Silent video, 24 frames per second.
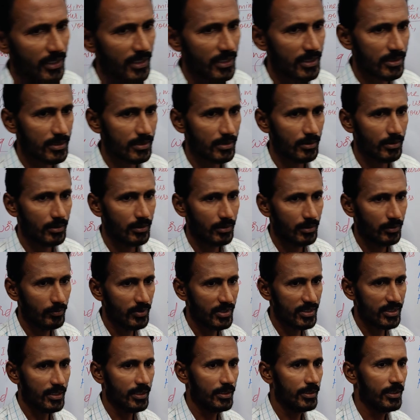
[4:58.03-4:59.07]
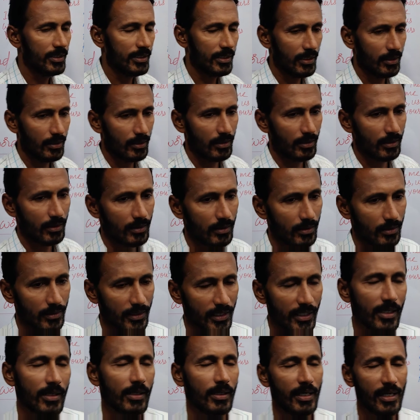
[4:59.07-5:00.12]
case, we say that
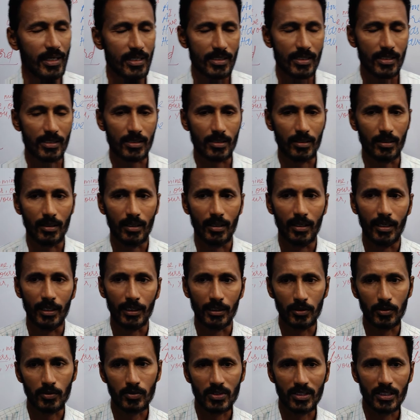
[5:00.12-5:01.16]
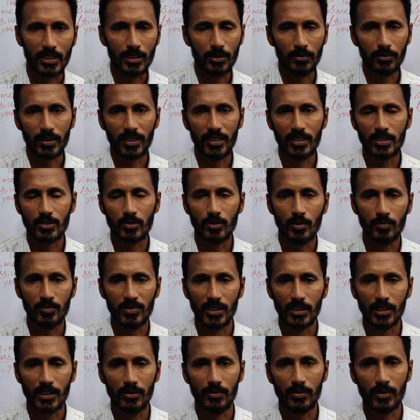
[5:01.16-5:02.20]
there are cases, accusative case,
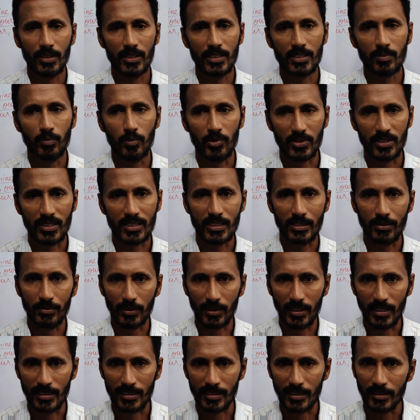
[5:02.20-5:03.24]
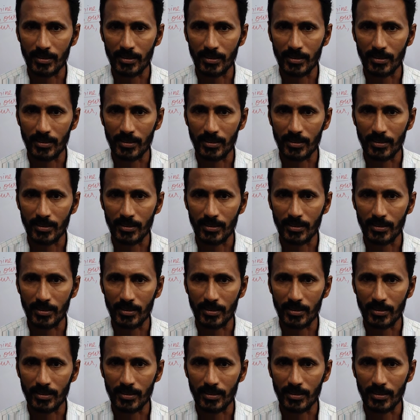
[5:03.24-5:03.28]
objective case, possessive case,